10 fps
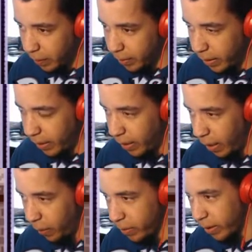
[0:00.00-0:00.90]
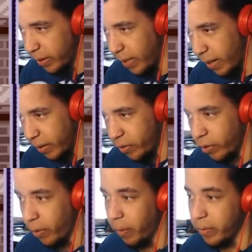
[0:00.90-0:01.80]
But then again, I wasn't exactly
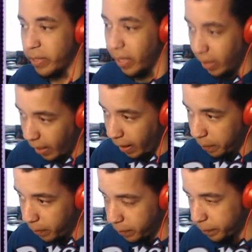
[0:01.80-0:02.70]
sure what was gonna happen.